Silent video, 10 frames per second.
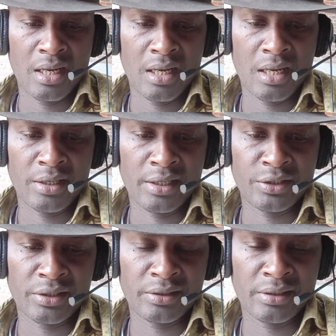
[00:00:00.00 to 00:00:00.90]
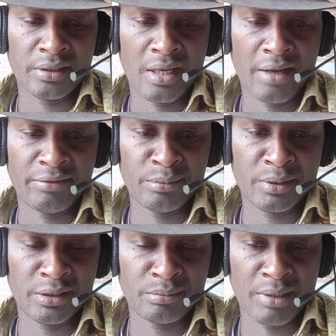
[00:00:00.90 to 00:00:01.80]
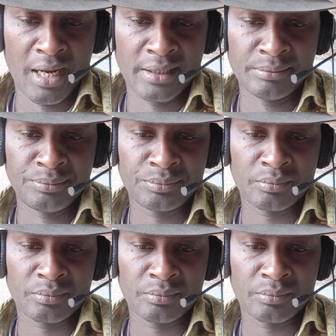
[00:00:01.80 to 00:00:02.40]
a Nigerian $500,000 per annum.